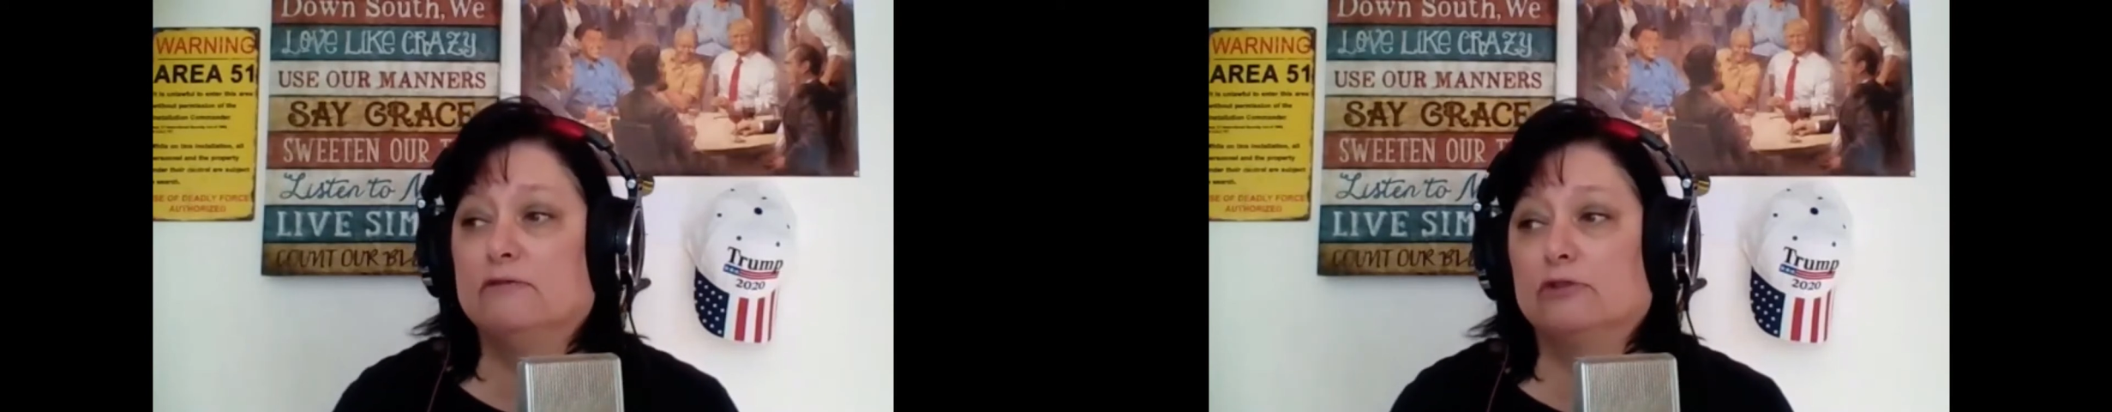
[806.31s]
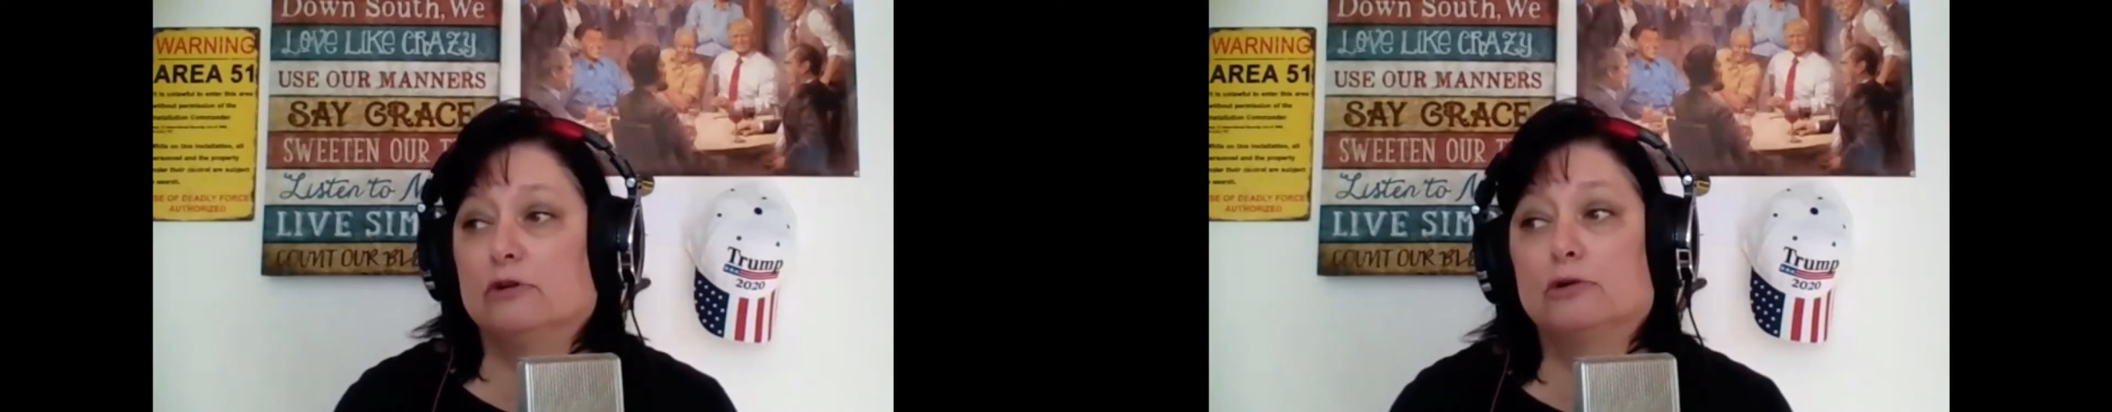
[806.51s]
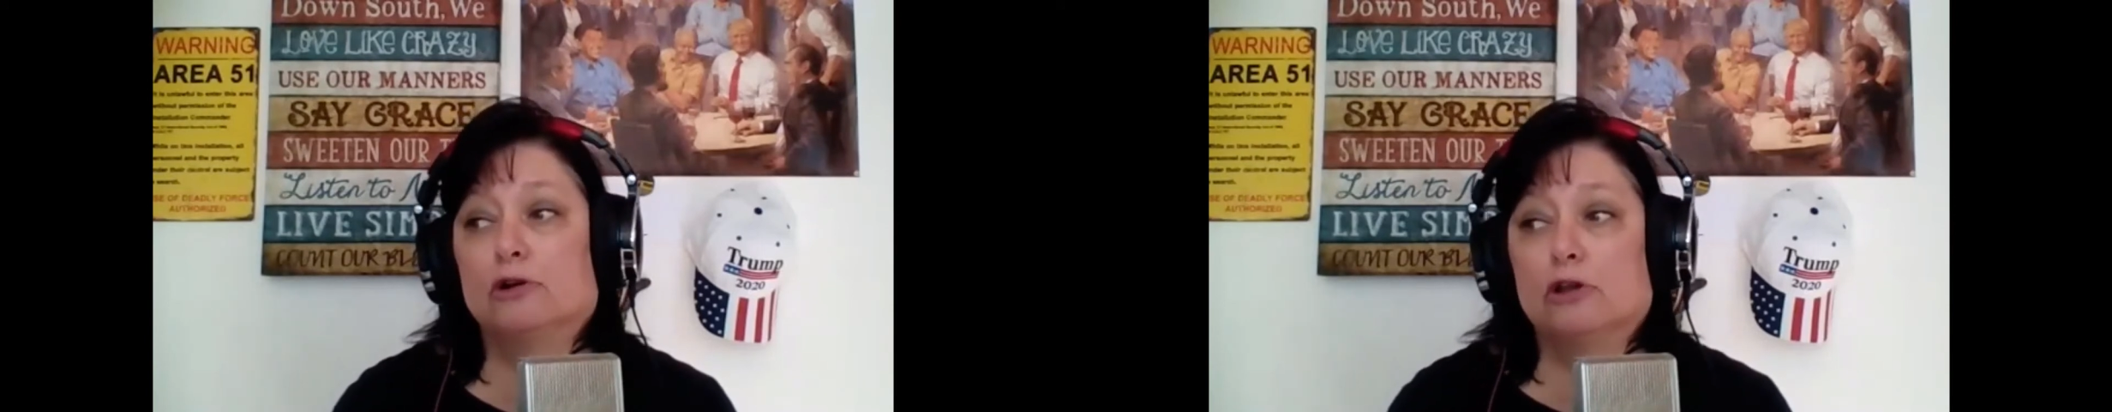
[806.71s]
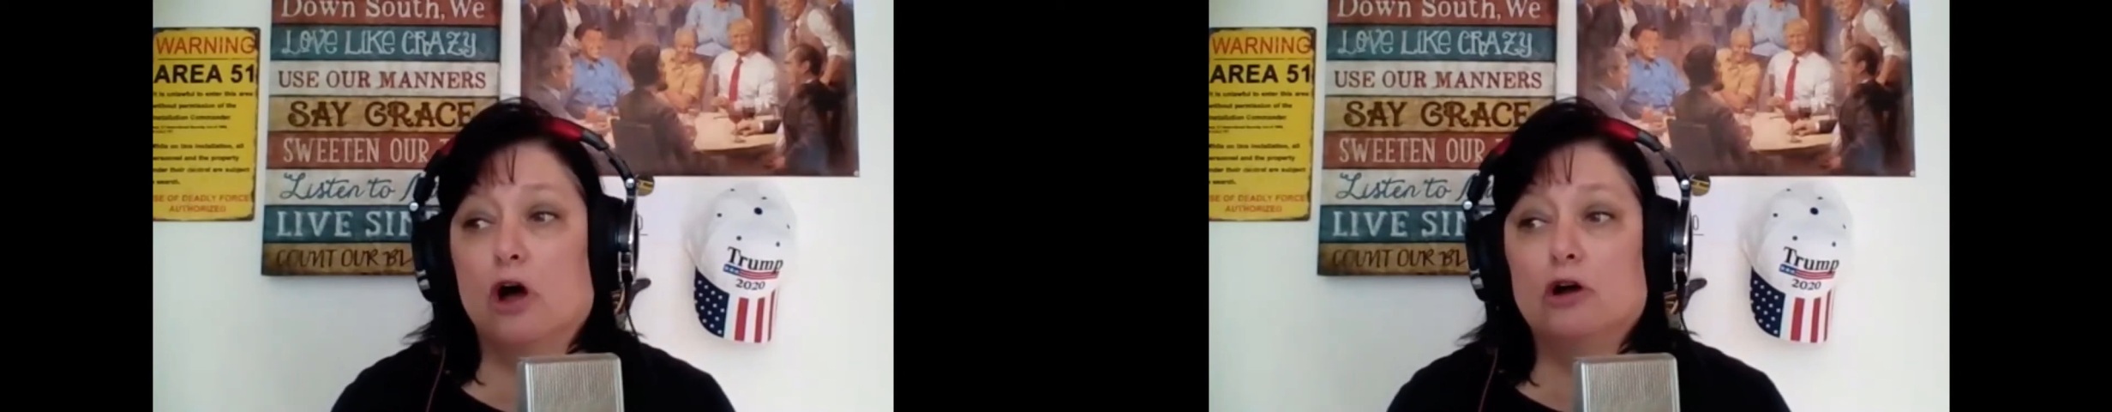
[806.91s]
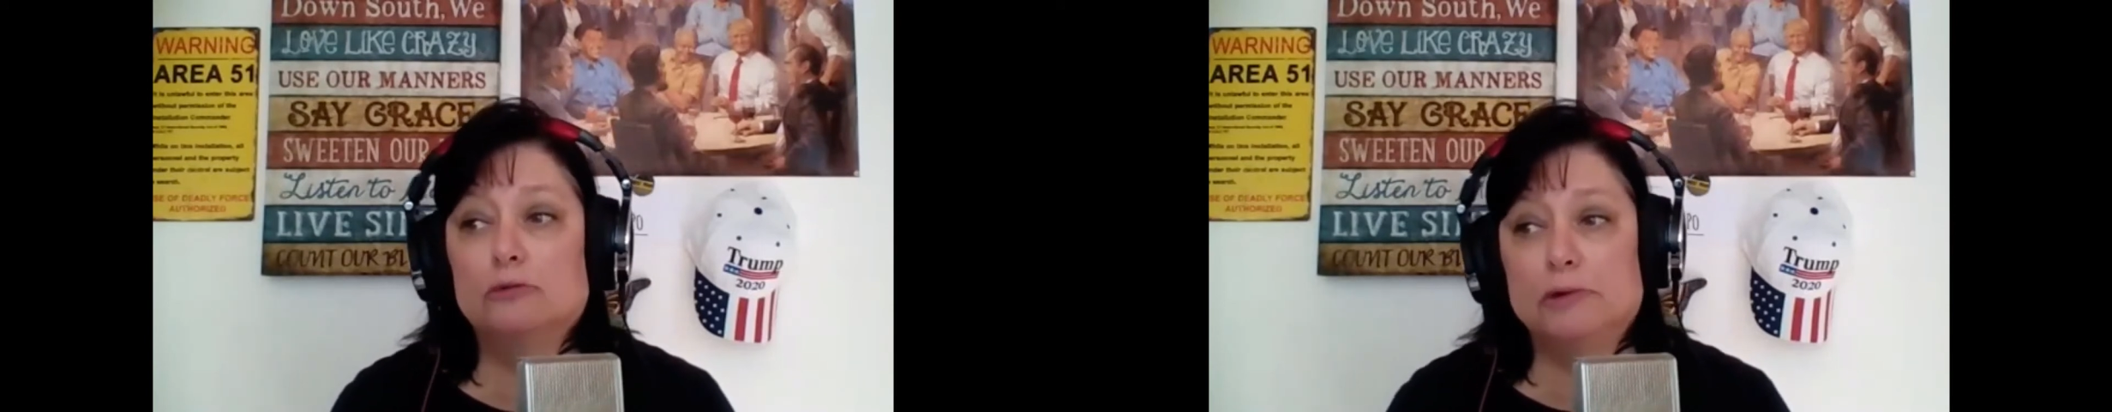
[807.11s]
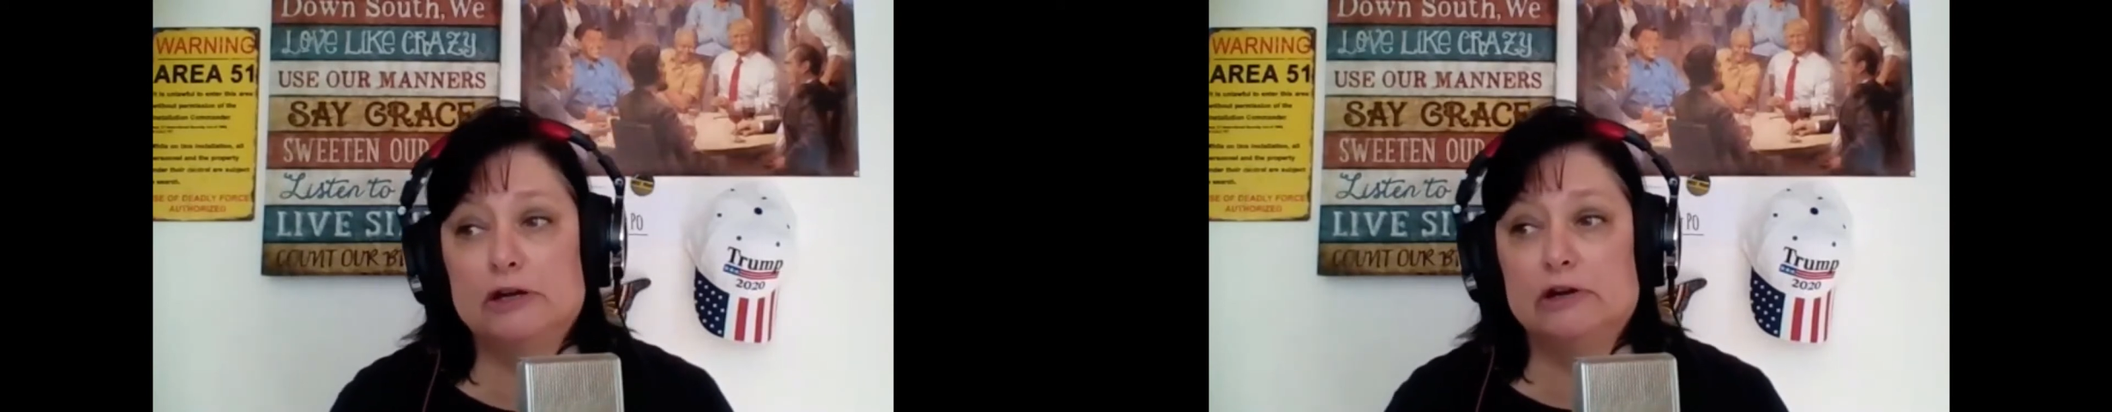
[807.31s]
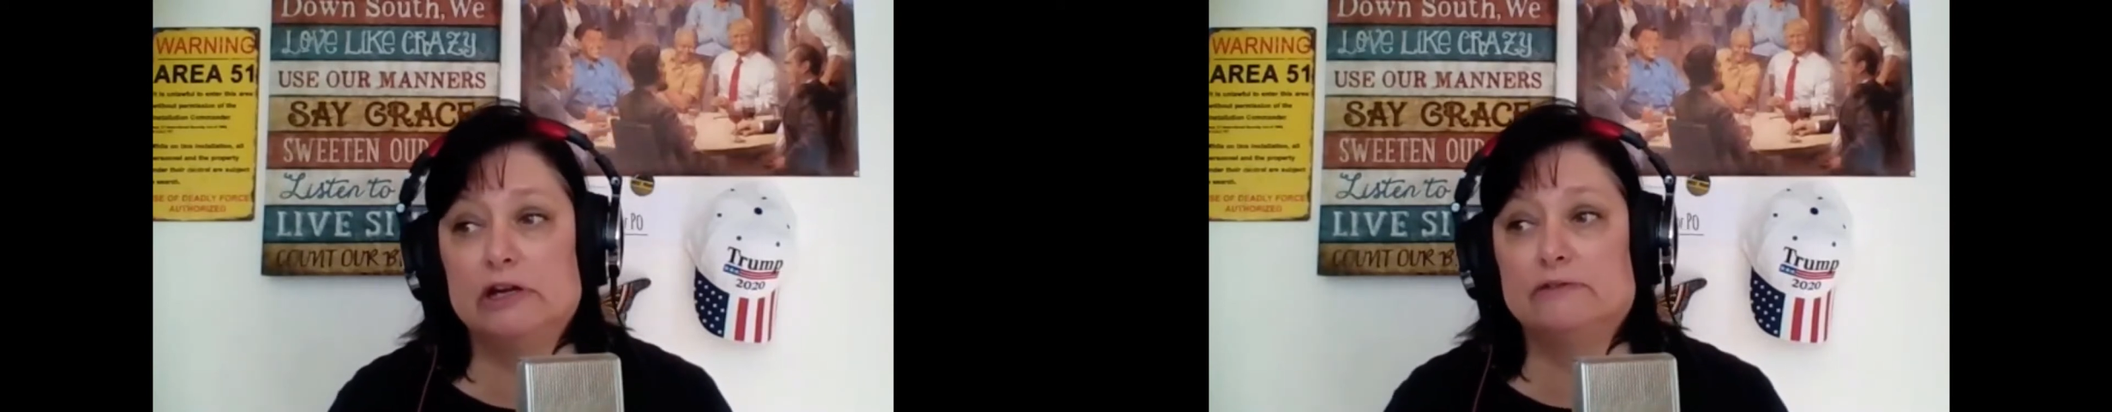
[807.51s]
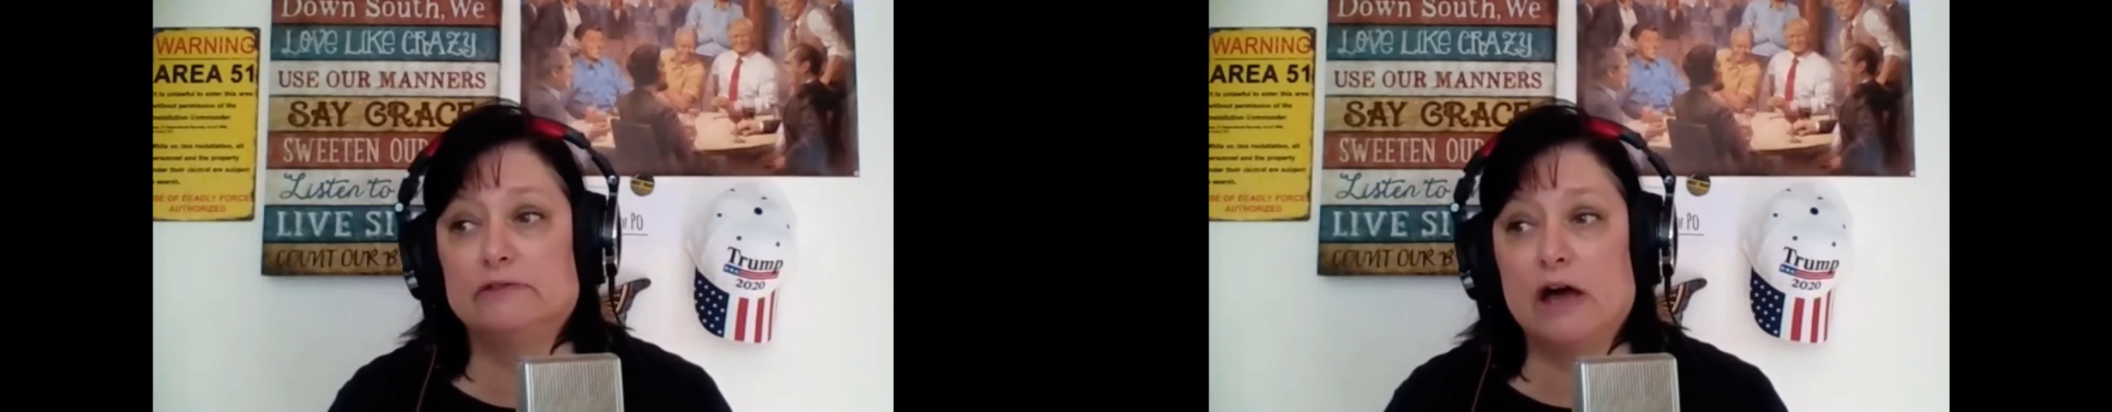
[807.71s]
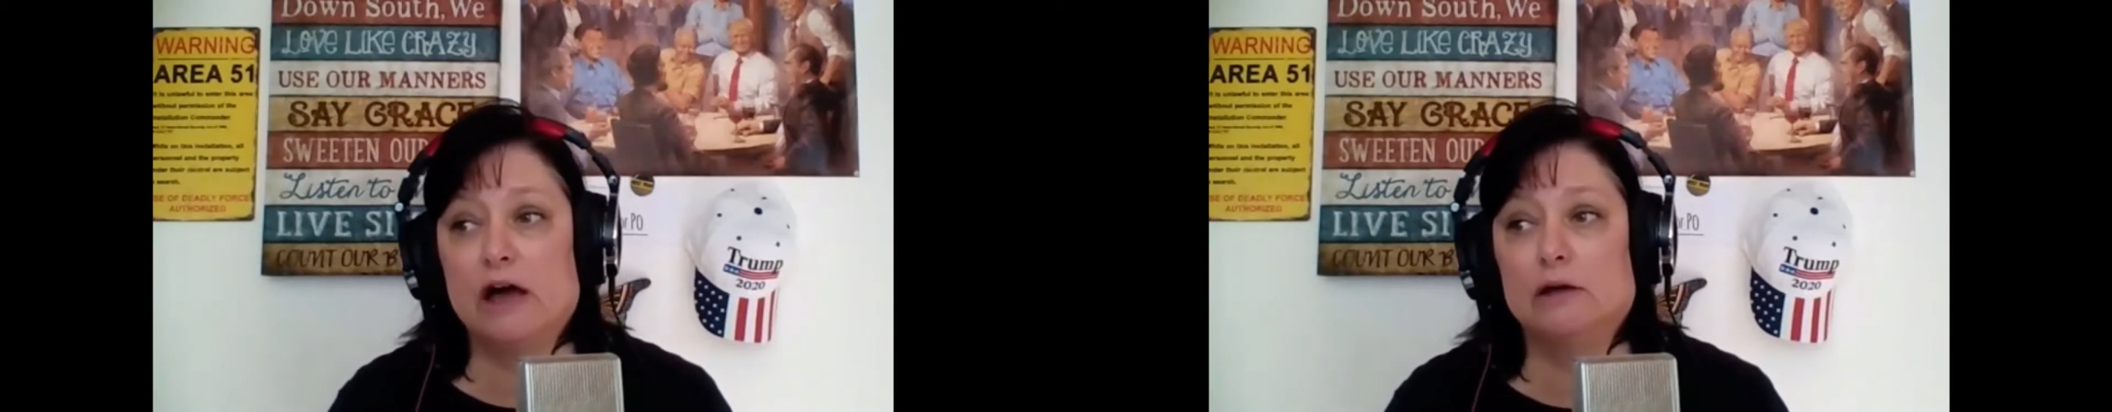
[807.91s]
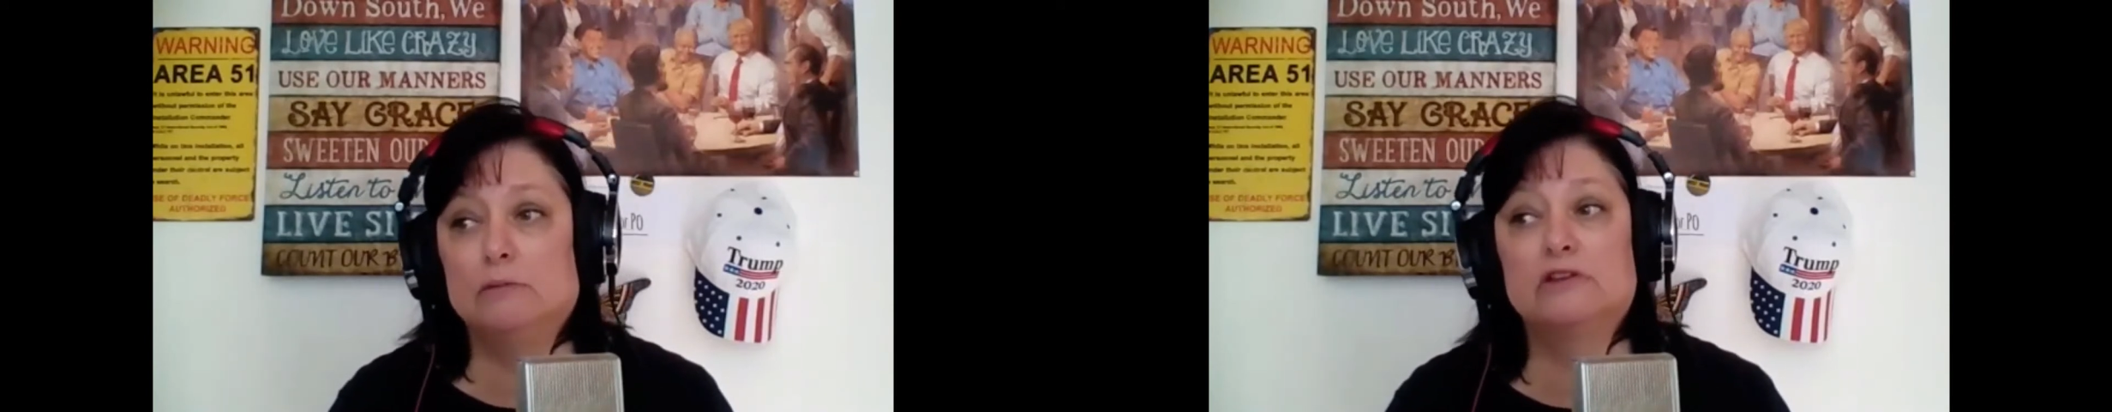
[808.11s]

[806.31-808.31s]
for a prolonged period of time